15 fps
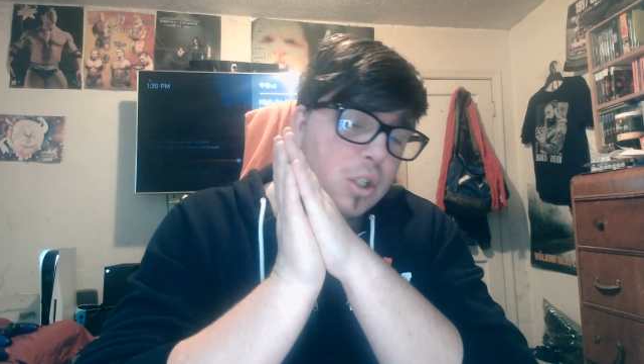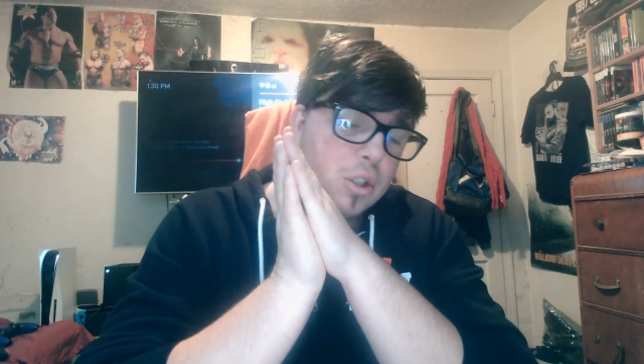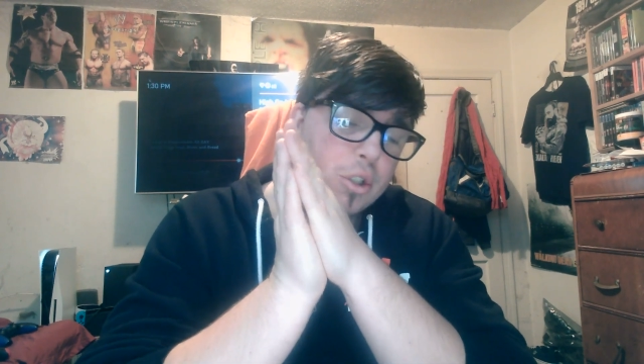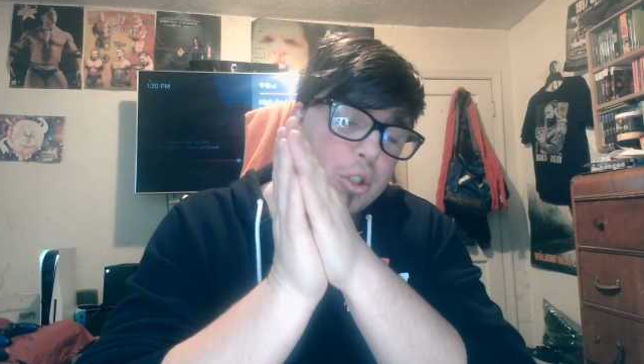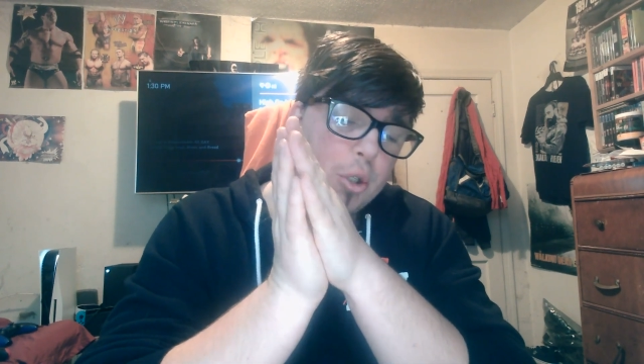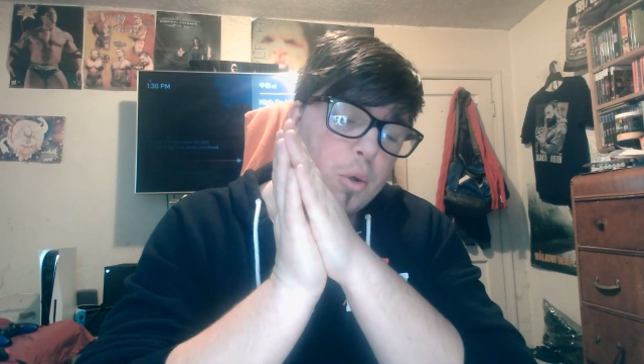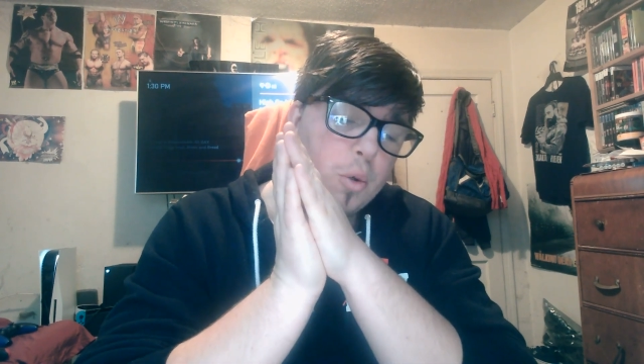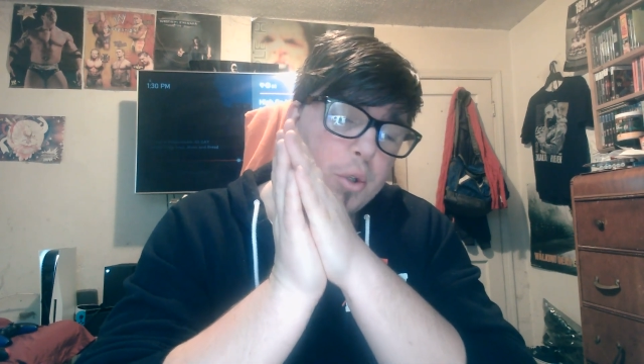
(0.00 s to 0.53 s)

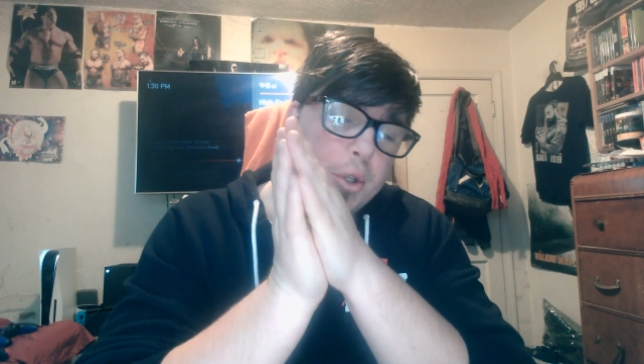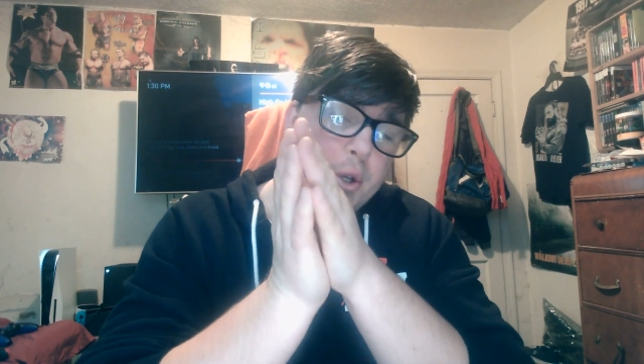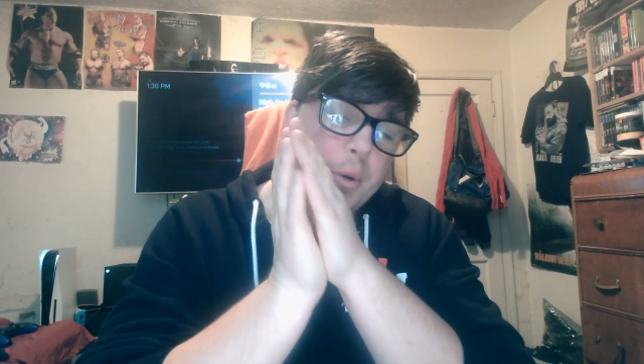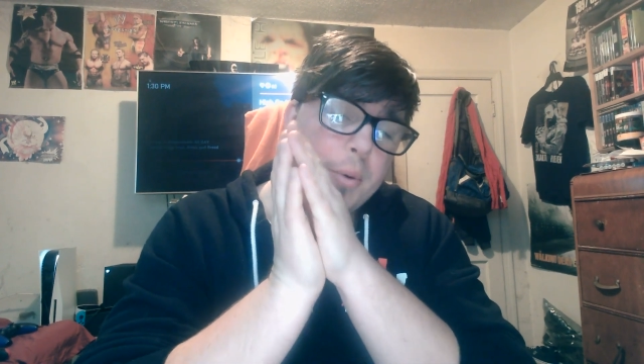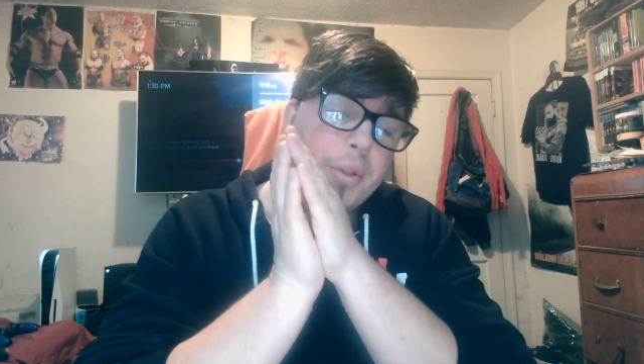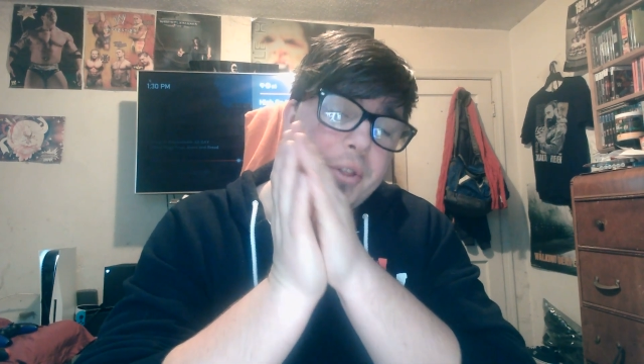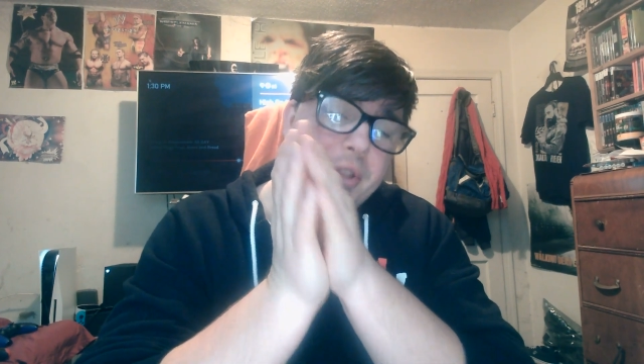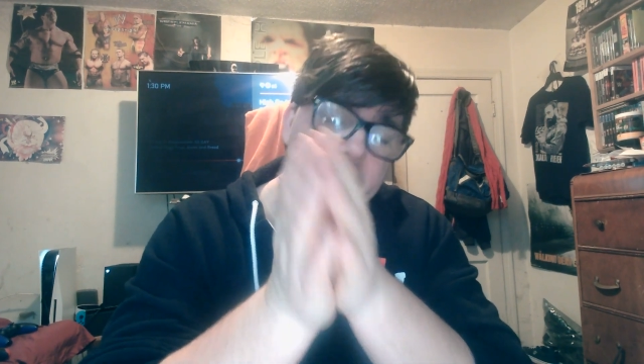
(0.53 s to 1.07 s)
Do you
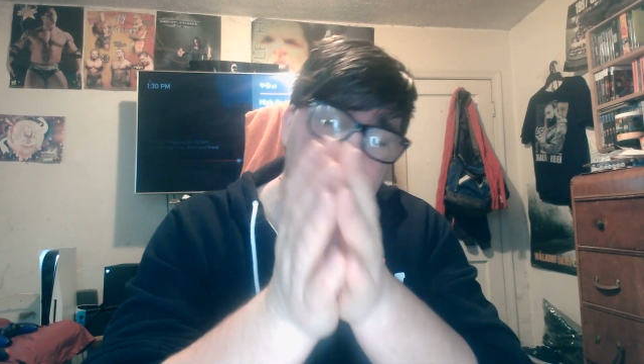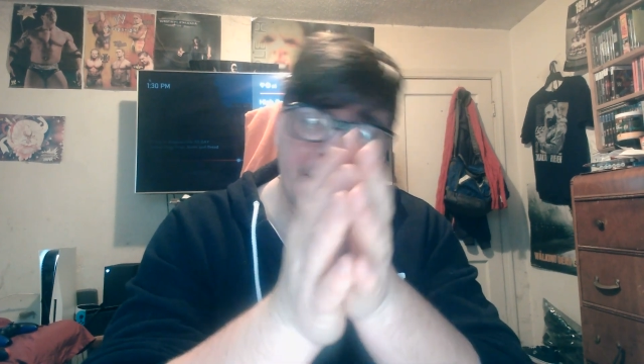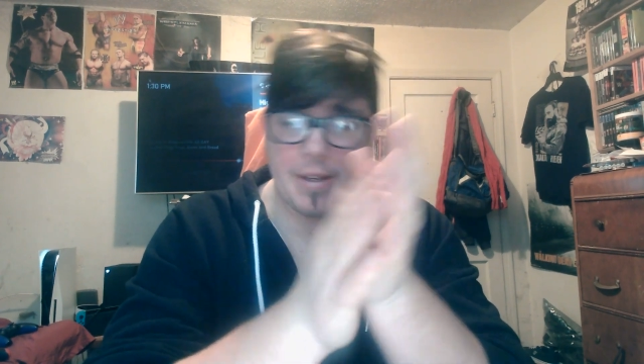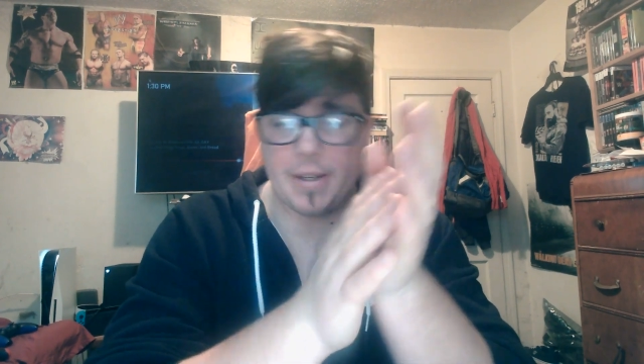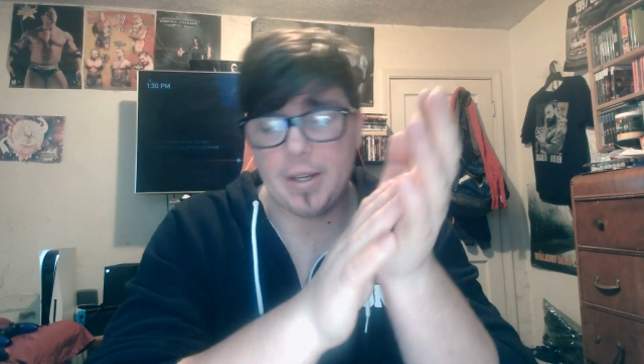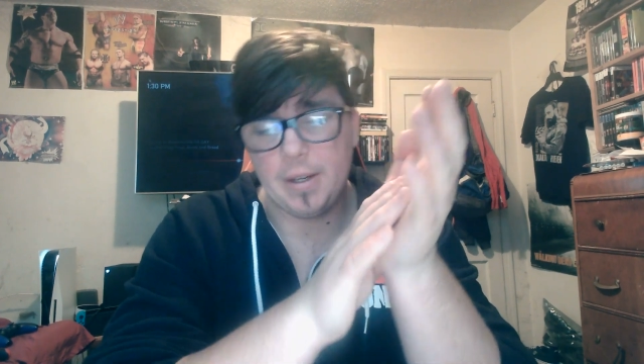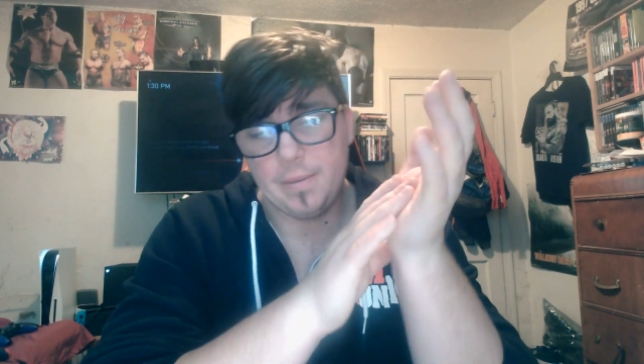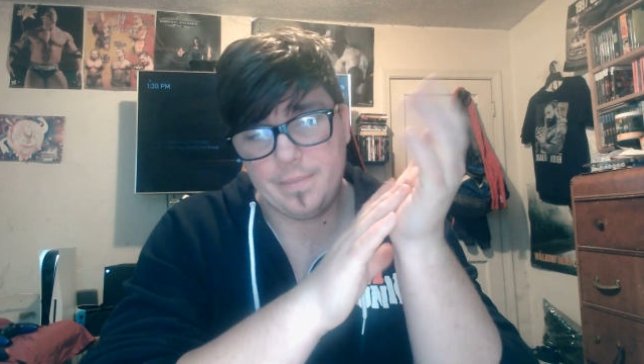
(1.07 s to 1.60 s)

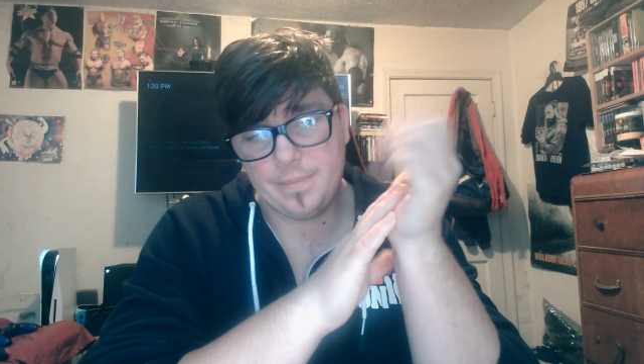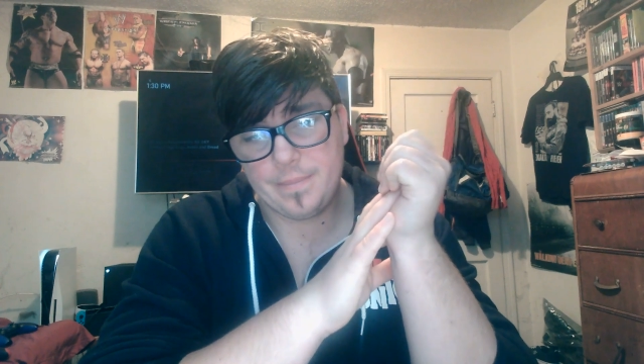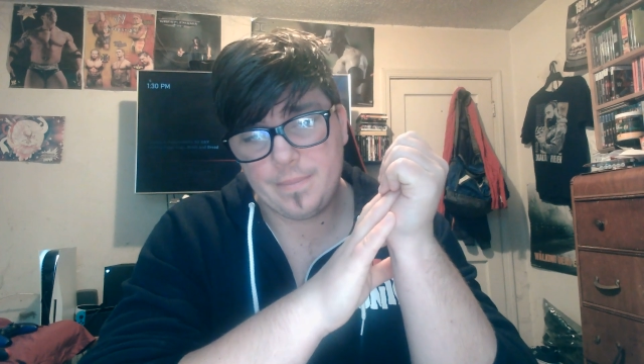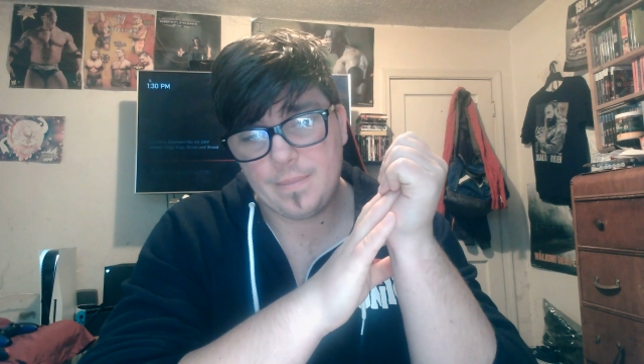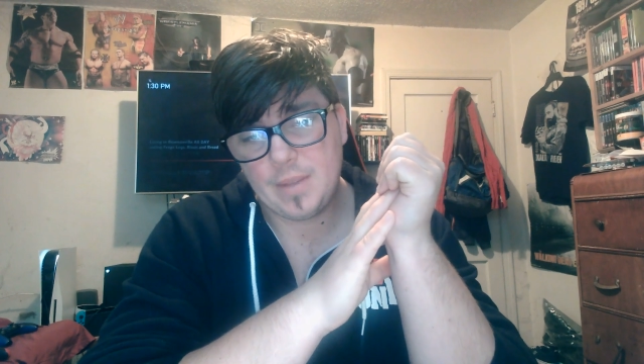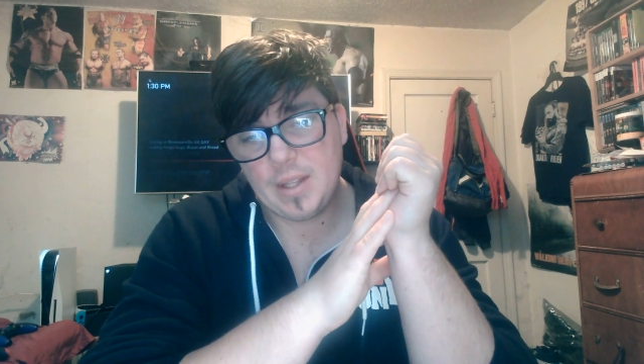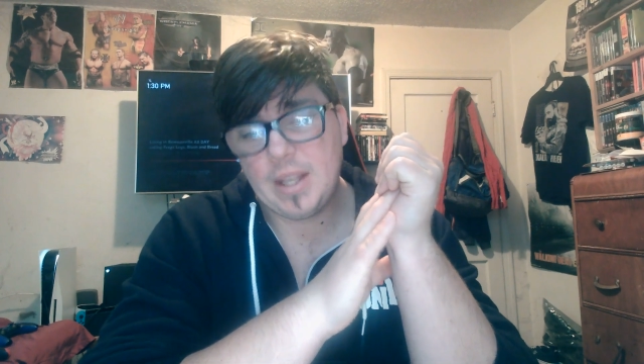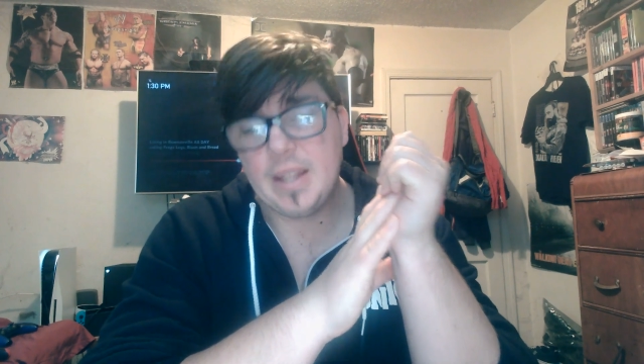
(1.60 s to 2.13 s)
think
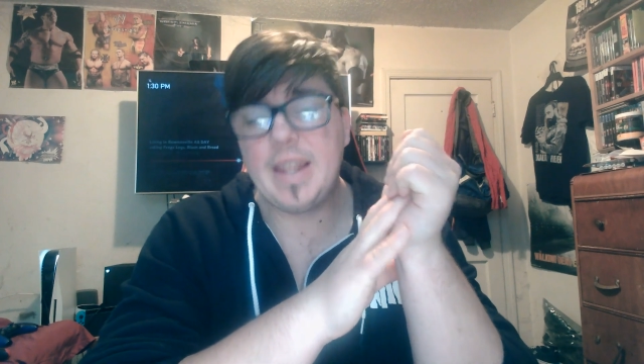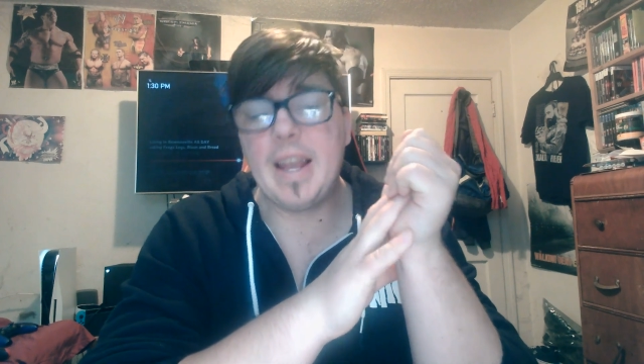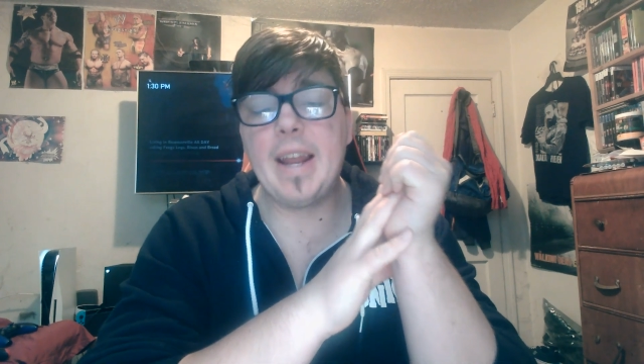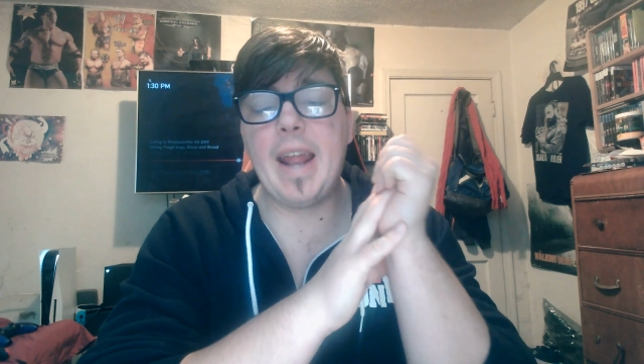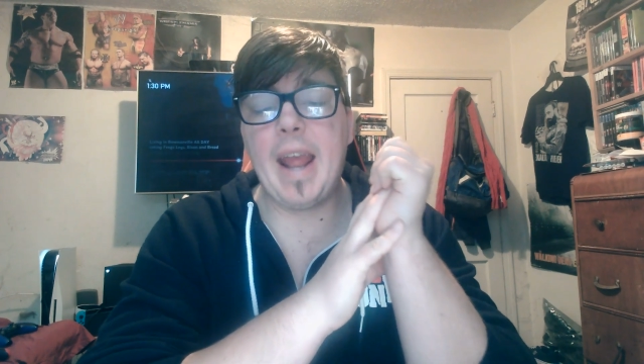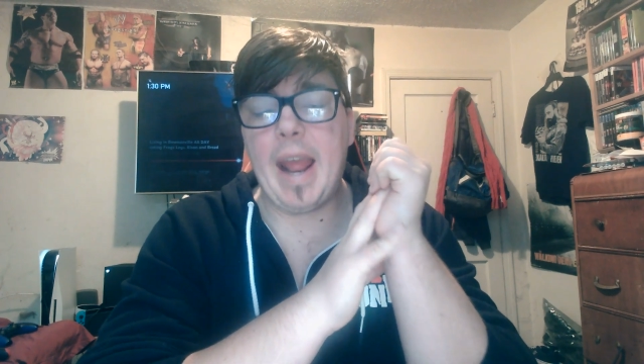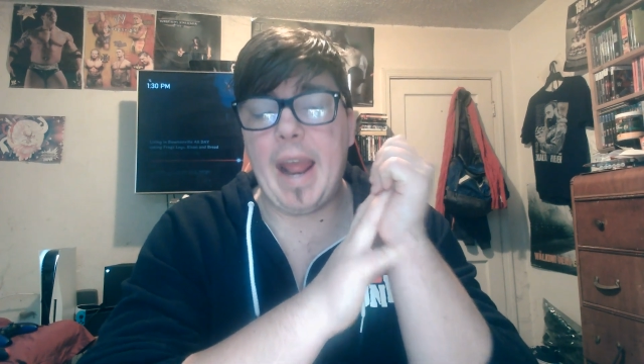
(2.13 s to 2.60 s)
that